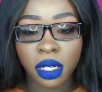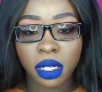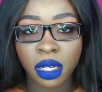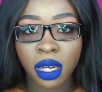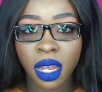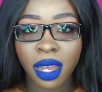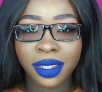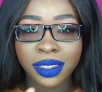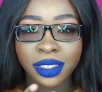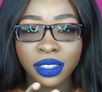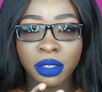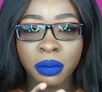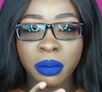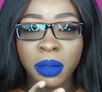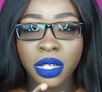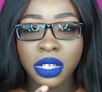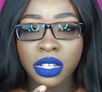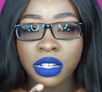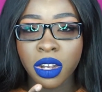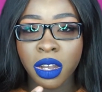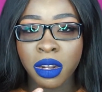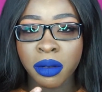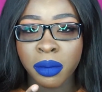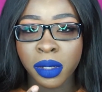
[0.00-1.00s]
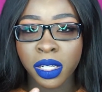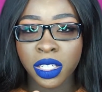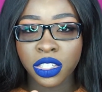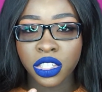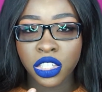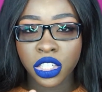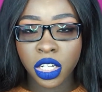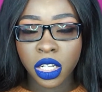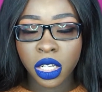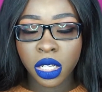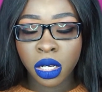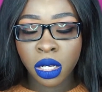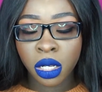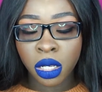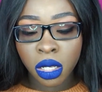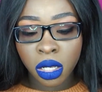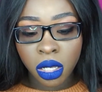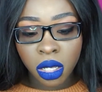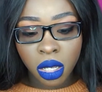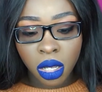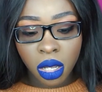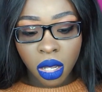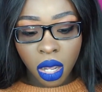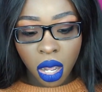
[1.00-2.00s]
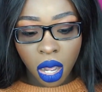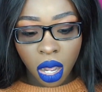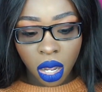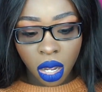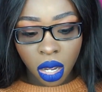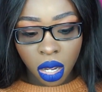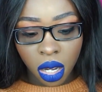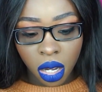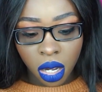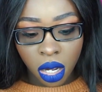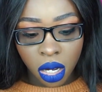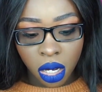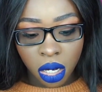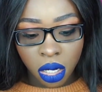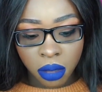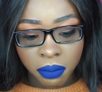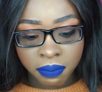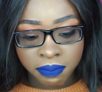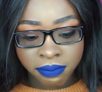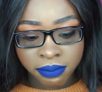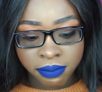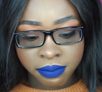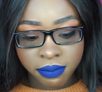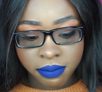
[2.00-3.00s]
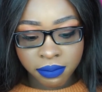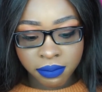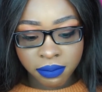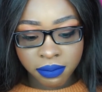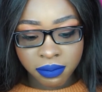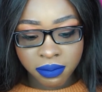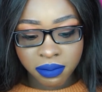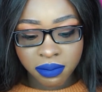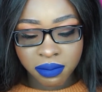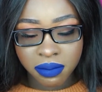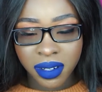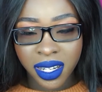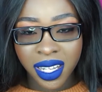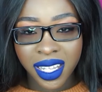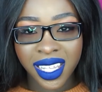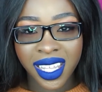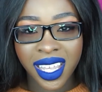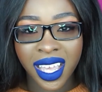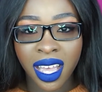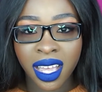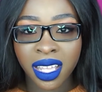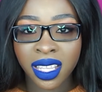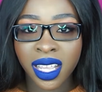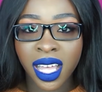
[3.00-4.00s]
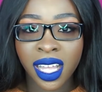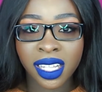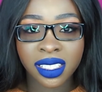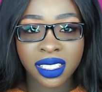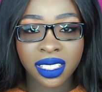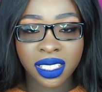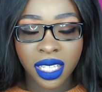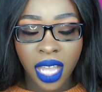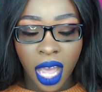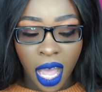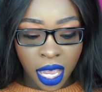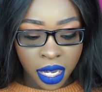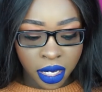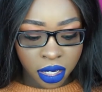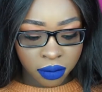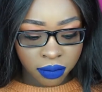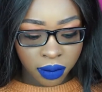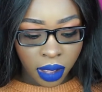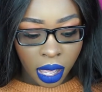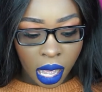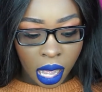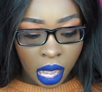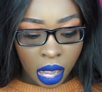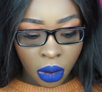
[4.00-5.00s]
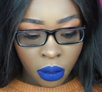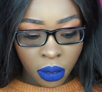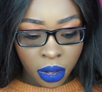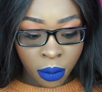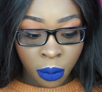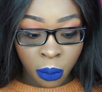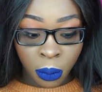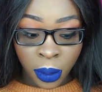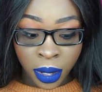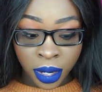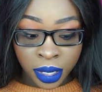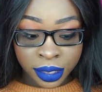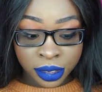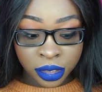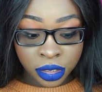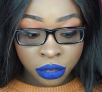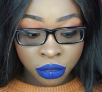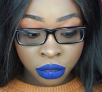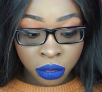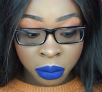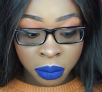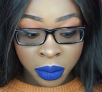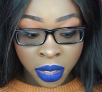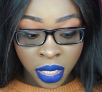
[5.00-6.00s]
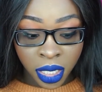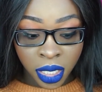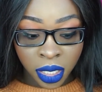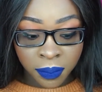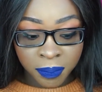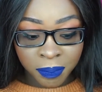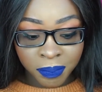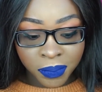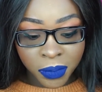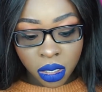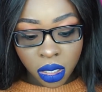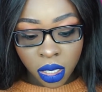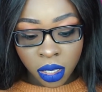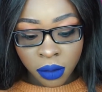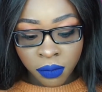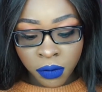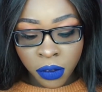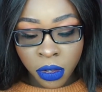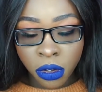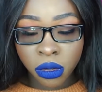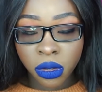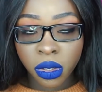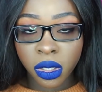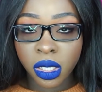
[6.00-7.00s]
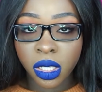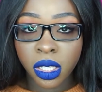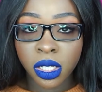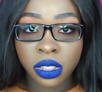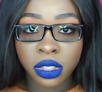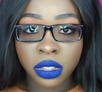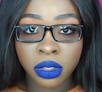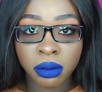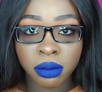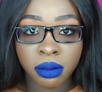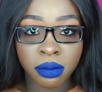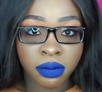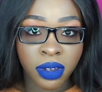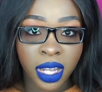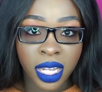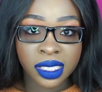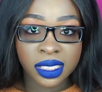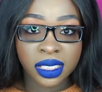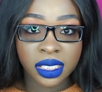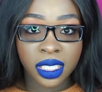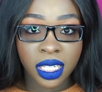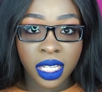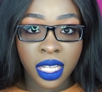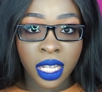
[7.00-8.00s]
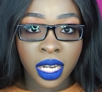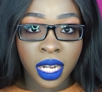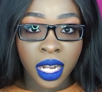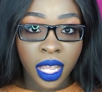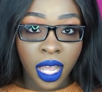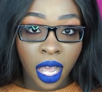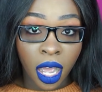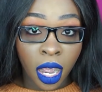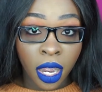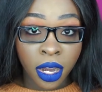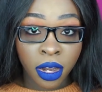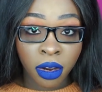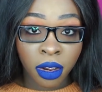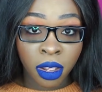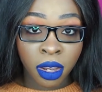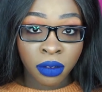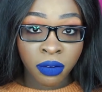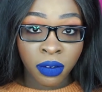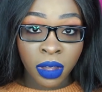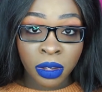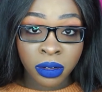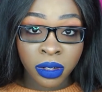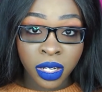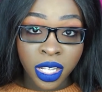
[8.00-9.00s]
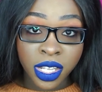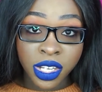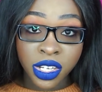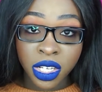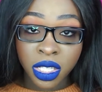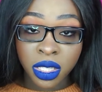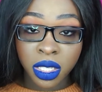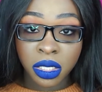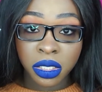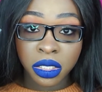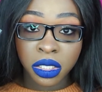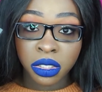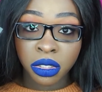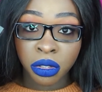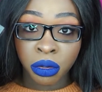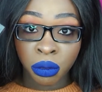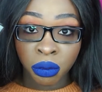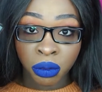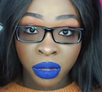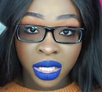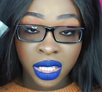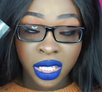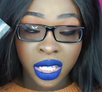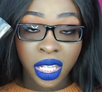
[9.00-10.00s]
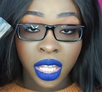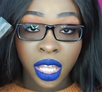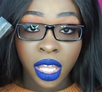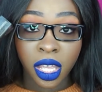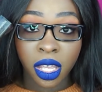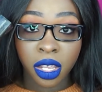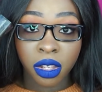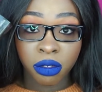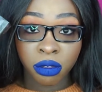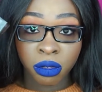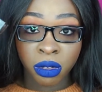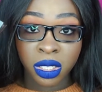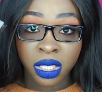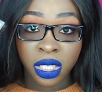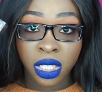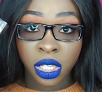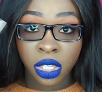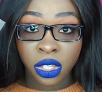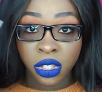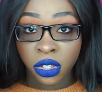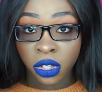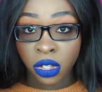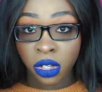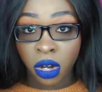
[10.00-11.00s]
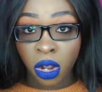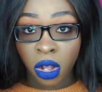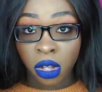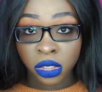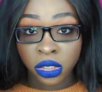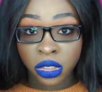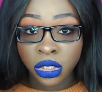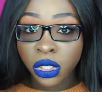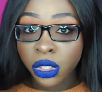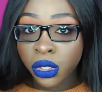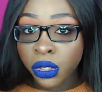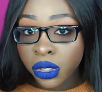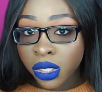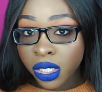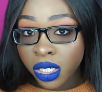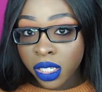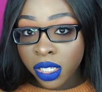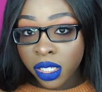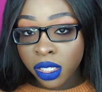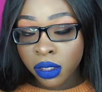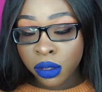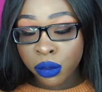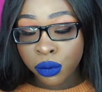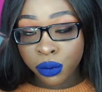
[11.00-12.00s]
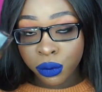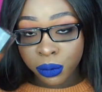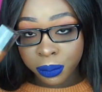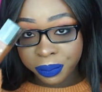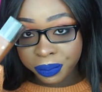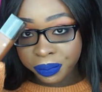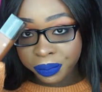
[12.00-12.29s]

not so much on my chin. But yeah, that's kind of how it wears for me. If you're looking to invest in a higher end foundation, this is a really, really good alternative,